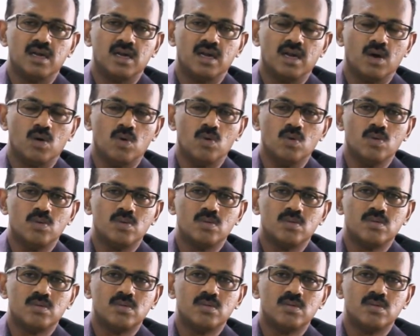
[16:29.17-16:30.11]
Now,
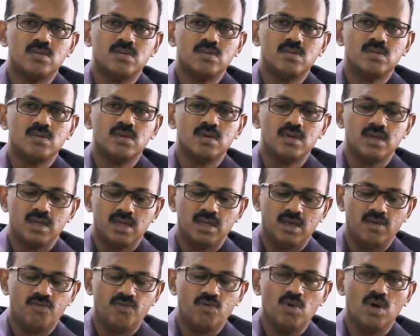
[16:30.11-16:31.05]

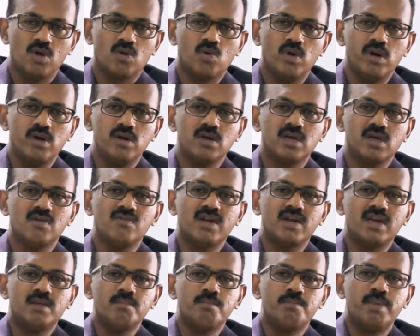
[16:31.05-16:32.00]
if you are going to give
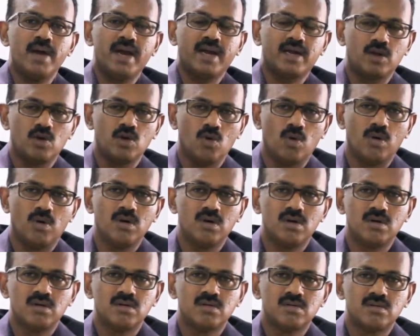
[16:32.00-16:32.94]
an impact
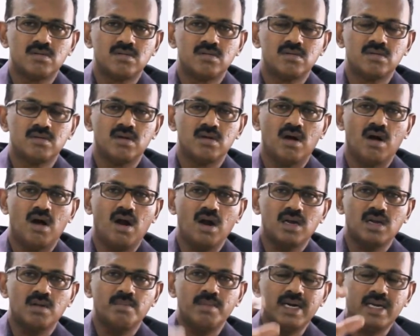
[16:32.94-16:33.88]
load,
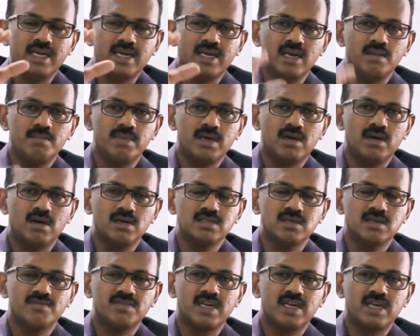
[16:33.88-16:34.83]
automatically because
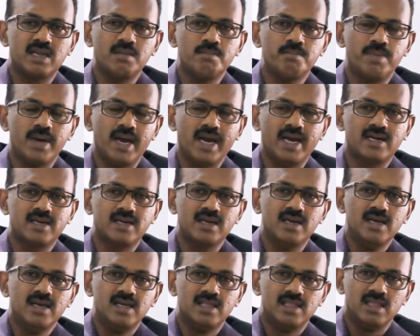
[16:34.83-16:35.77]
of that
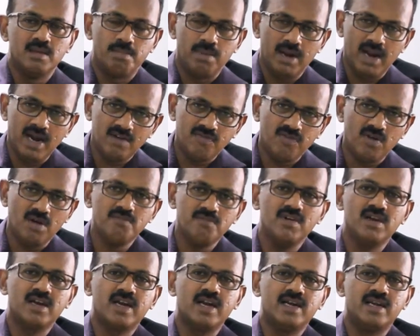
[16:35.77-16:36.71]
impact, the
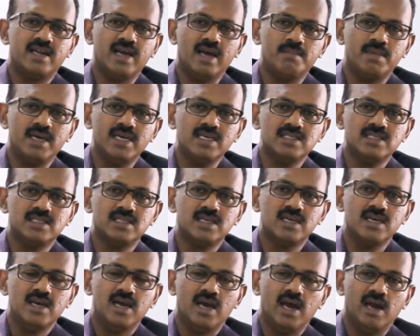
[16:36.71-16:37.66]
platform will get damaged,
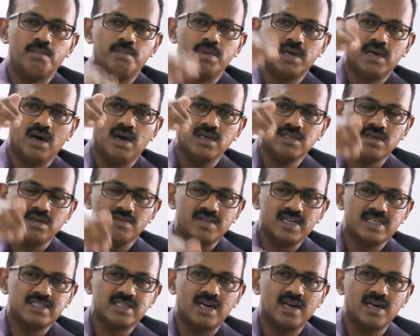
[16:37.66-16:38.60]
and because of
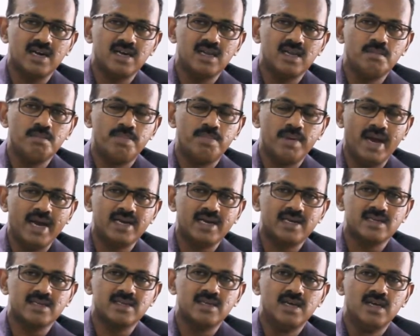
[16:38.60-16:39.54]
that sudden
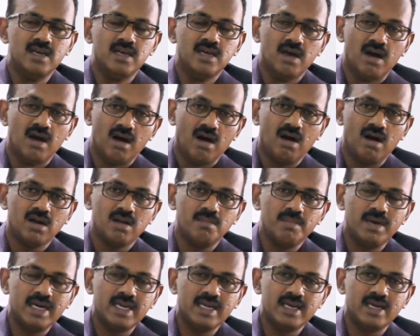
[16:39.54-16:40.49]
impact,
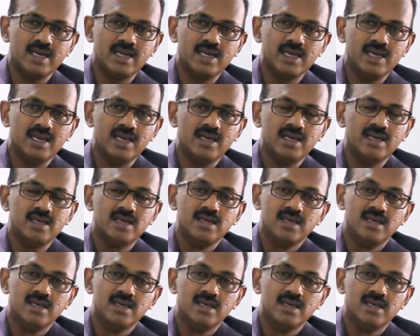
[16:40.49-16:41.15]
automatically